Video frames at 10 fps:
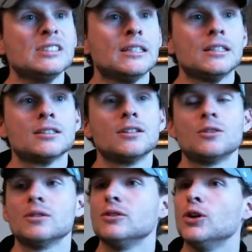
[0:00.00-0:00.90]
I guess they don't
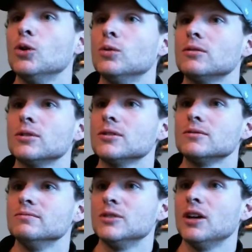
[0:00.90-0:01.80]
even know what real
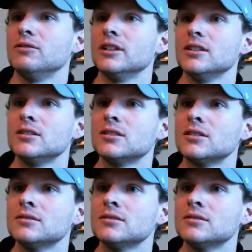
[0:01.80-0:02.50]
love is,